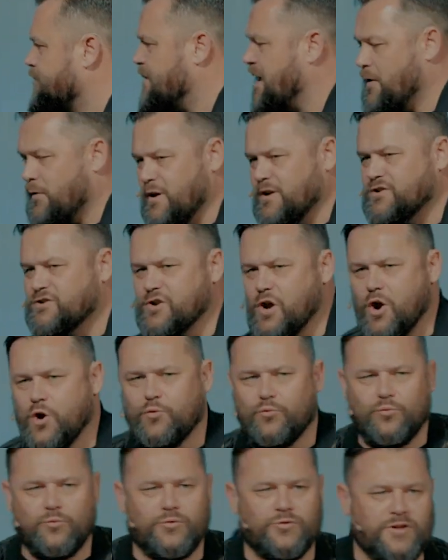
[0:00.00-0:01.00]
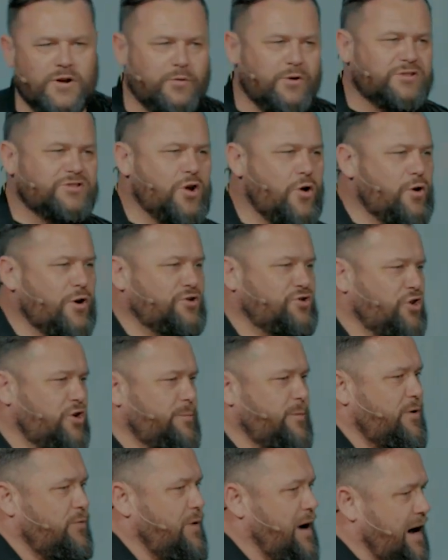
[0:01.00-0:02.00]
There is no
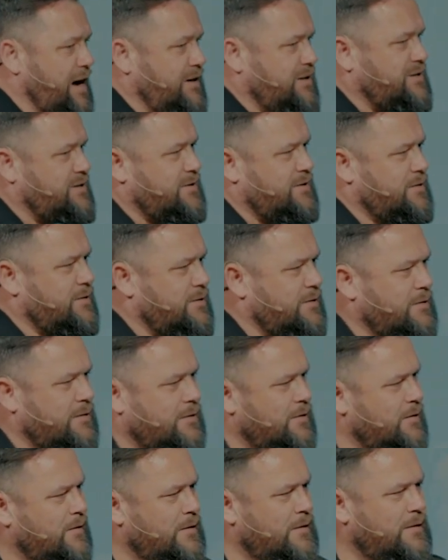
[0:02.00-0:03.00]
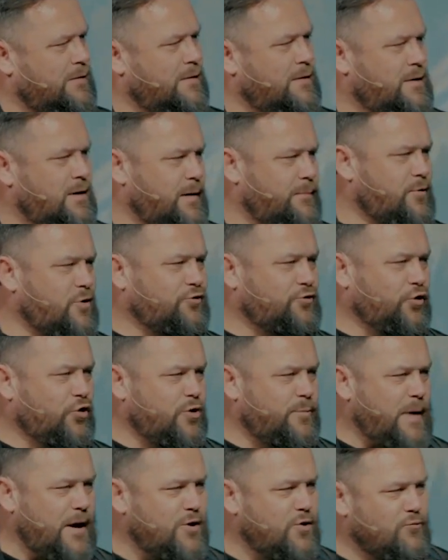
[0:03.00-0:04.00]
legitimate race. I'm not
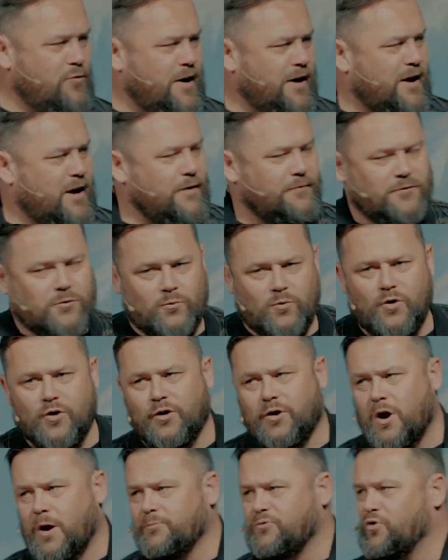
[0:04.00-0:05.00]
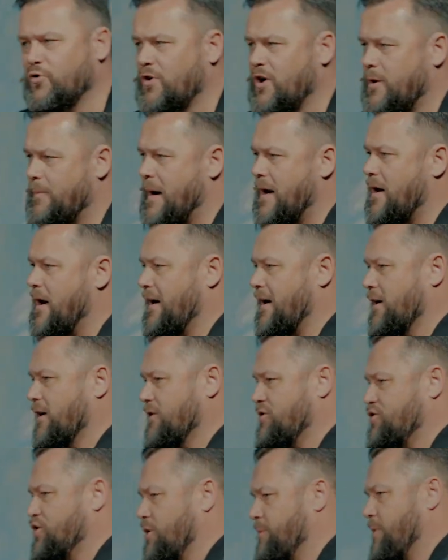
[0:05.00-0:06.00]
talking about you running after work. I'm talking about like a
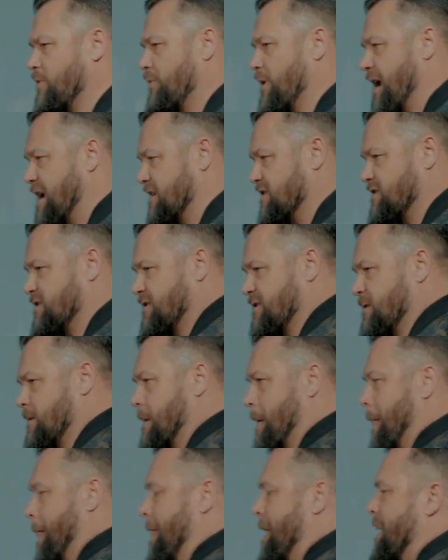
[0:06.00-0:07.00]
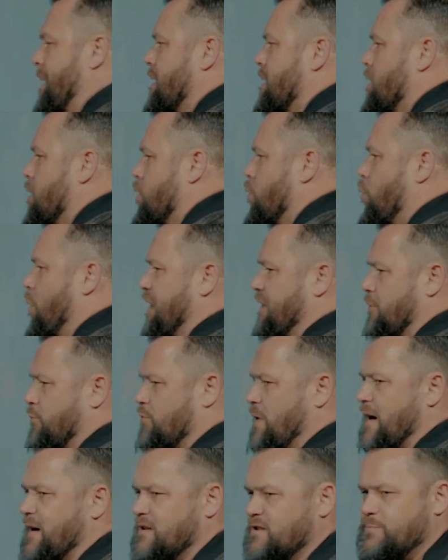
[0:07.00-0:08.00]
legitimate race where the
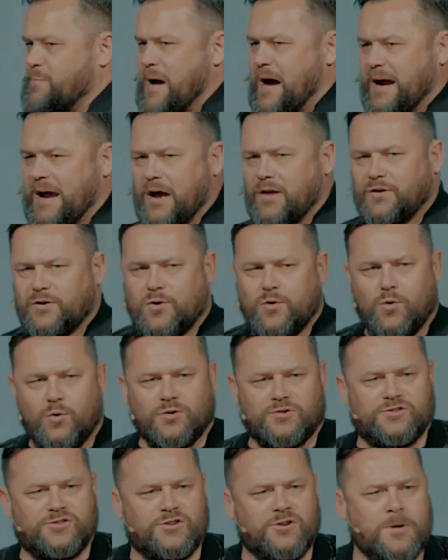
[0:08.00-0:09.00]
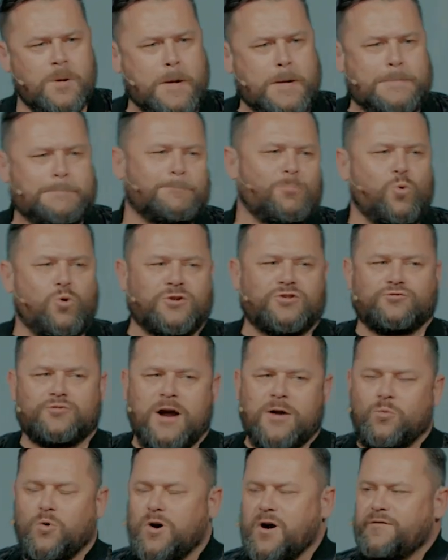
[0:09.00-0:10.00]
runners mark out the course. Well, just
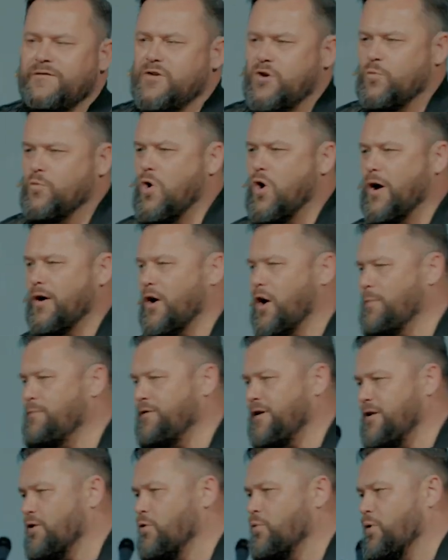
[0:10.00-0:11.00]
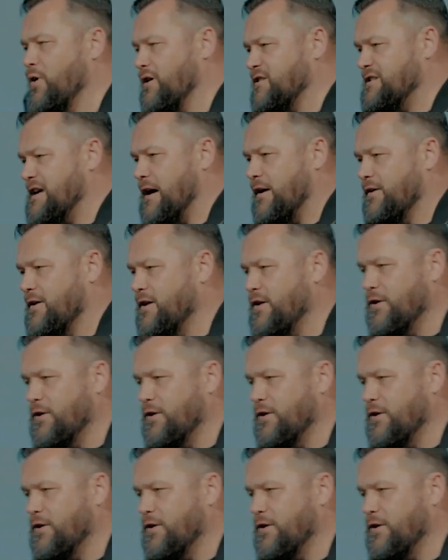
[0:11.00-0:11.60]
run wherever you want. Hopefully it all works out.